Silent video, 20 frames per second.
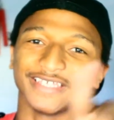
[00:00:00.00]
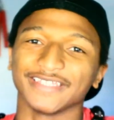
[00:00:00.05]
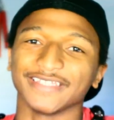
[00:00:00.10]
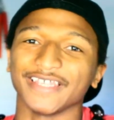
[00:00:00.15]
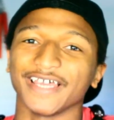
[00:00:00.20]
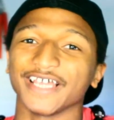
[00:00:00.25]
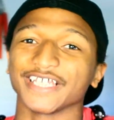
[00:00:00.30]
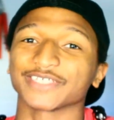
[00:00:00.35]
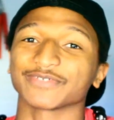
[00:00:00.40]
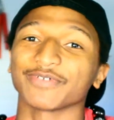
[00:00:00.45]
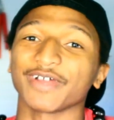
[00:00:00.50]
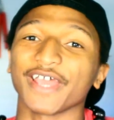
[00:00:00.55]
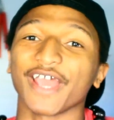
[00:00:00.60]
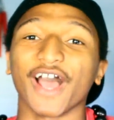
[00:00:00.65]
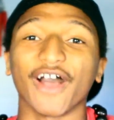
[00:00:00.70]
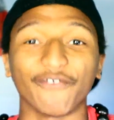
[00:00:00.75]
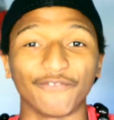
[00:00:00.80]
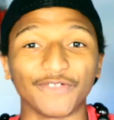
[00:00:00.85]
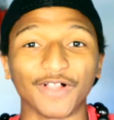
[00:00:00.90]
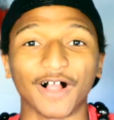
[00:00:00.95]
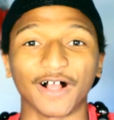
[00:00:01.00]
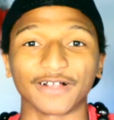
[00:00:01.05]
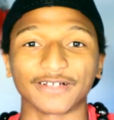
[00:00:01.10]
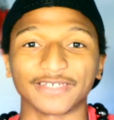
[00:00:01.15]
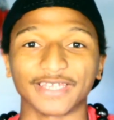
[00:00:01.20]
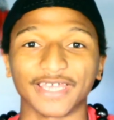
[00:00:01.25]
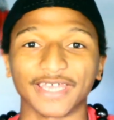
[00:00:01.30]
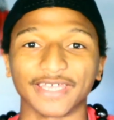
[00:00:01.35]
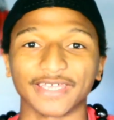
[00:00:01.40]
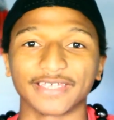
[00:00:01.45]
That's right, a vlog
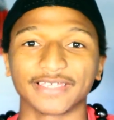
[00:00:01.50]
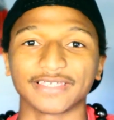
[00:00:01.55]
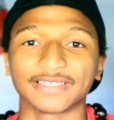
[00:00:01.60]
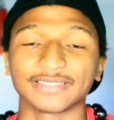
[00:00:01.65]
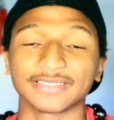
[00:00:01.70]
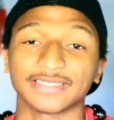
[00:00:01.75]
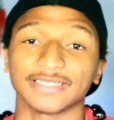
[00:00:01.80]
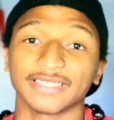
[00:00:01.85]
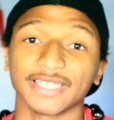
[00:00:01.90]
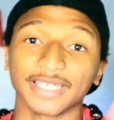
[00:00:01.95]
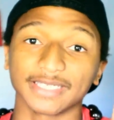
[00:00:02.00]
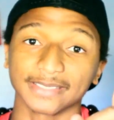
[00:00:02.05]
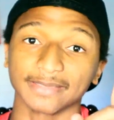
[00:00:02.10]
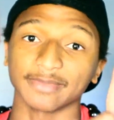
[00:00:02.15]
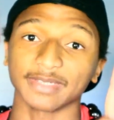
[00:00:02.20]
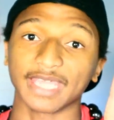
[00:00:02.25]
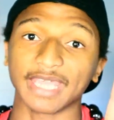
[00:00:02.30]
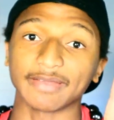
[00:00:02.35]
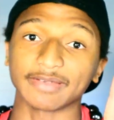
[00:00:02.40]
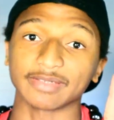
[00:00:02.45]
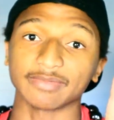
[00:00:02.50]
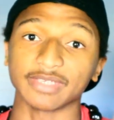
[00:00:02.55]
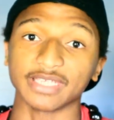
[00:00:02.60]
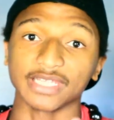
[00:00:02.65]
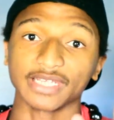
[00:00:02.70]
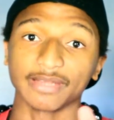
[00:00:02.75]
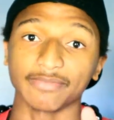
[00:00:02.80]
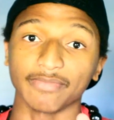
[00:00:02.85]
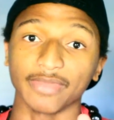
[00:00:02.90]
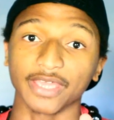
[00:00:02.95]
day. Today something came to me
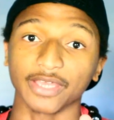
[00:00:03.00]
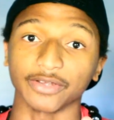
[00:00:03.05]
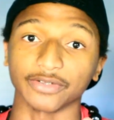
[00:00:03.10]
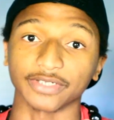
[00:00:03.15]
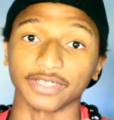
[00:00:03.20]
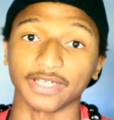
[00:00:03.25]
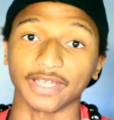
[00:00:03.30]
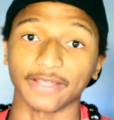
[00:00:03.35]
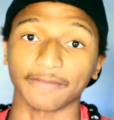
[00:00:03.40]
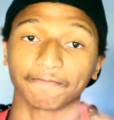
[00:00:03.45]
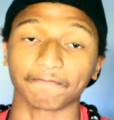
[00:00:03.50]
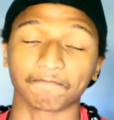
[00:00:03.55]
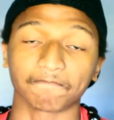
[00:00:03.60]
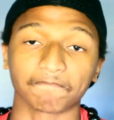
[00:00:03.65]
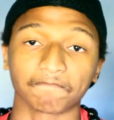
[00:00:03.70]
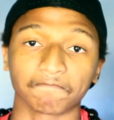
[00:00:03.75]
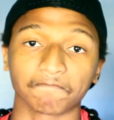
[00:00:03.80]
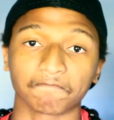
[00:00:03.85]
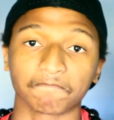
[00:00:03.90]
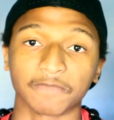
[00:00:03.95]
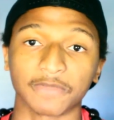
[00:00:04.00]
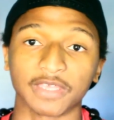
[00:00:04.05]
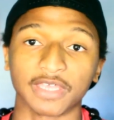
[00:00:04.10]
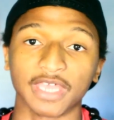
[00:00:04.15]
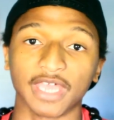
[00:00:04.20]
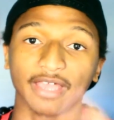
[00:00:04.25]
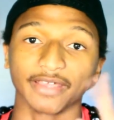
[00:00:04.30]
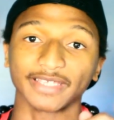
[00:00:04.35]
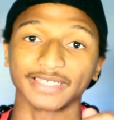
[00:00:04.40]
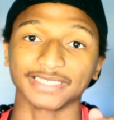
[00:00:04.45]
in the mail today.
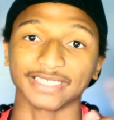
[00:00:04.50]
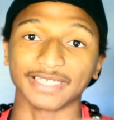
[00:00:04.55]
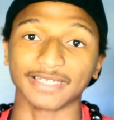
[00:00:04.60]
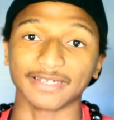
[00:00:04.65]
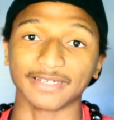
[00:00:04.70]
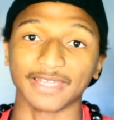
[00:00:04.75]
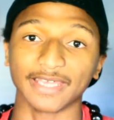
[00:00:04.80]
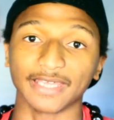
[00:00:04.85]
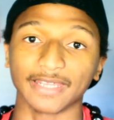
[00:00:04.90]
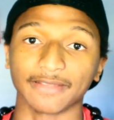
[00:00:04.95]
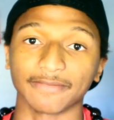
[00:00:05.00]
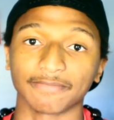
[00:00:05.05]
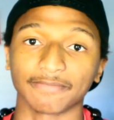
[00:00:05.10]
It's saying today.